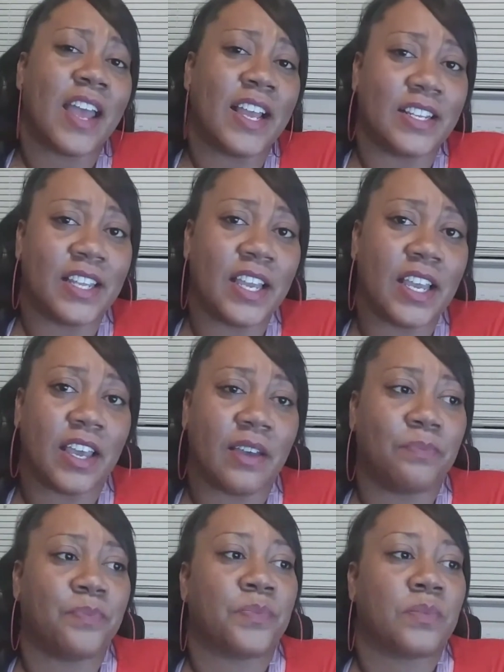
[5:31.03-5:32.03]
And
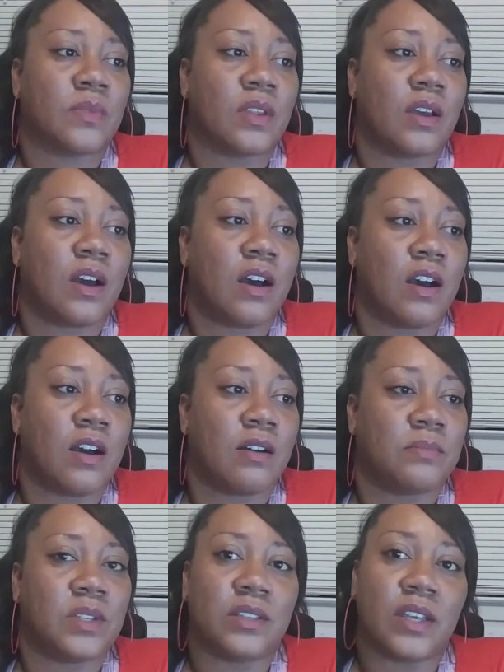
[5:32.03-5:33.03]
then
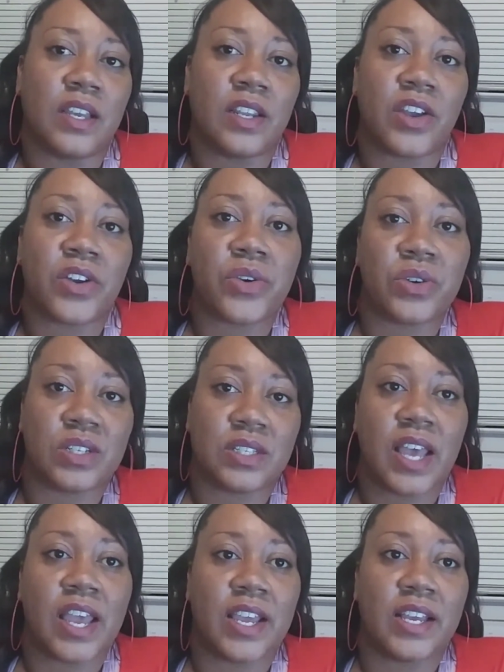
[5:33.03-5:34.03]
the thing they're going to
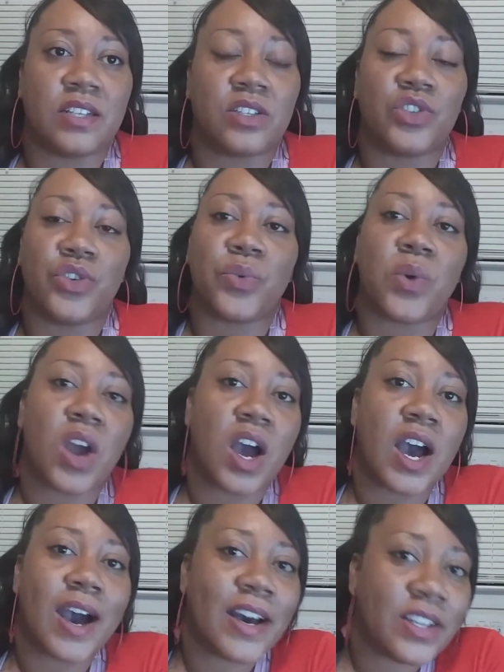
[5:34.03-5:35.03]
say is you were
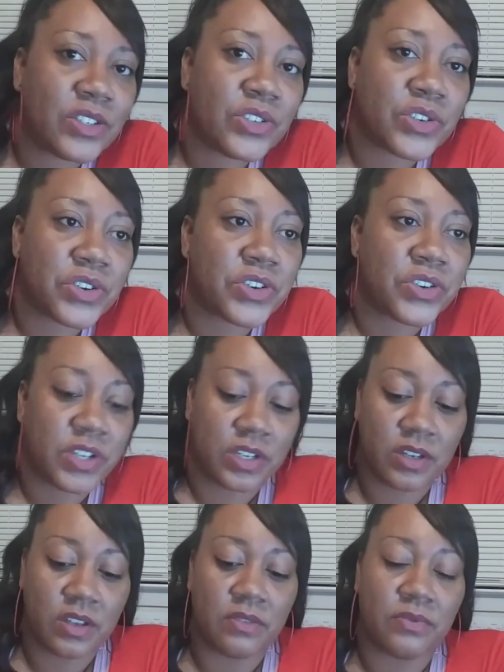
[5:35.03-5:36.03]
under
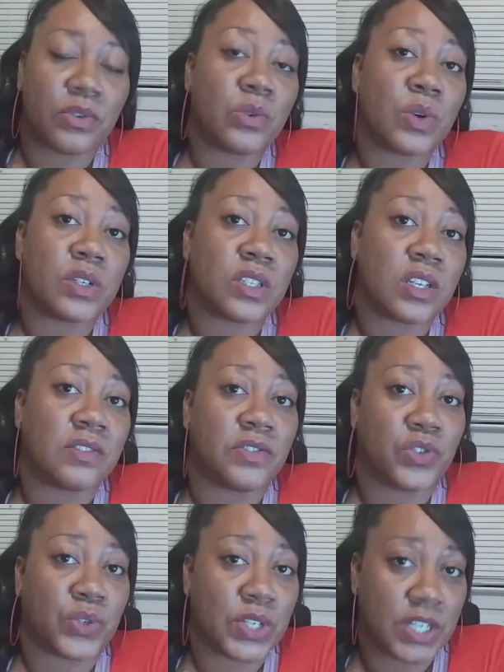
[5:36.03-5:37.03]
the influence
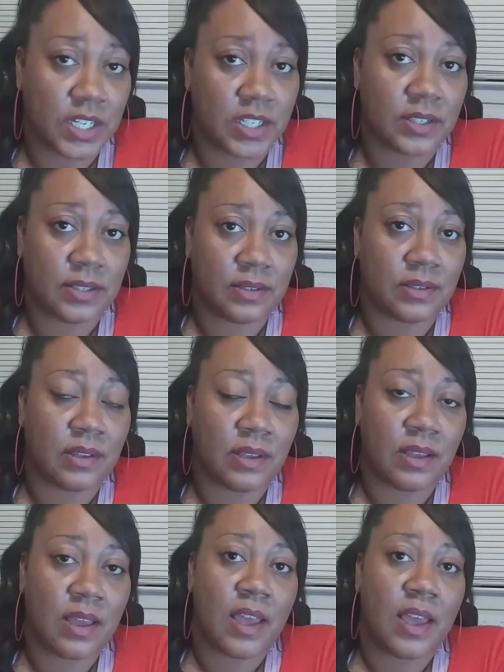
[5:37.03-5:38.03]
of drugs
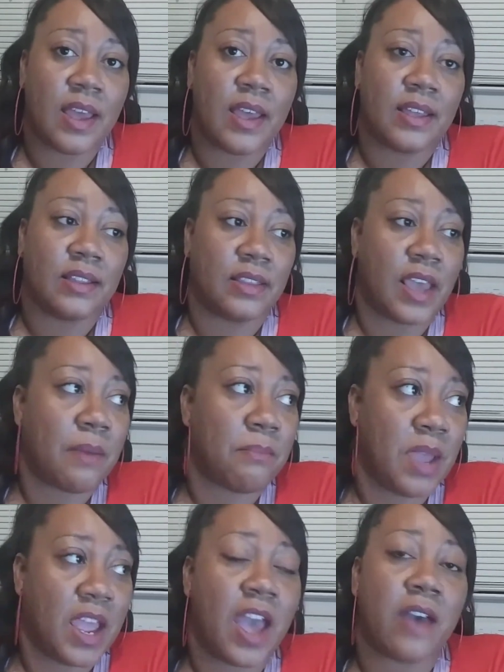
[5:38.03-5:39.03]
that
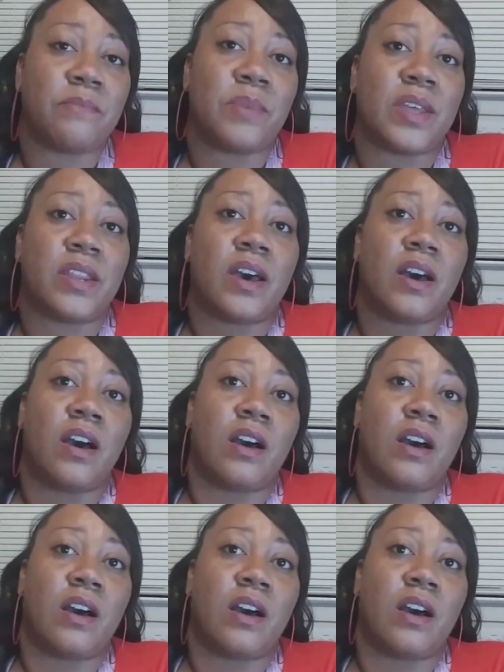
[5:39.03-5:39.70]
may have been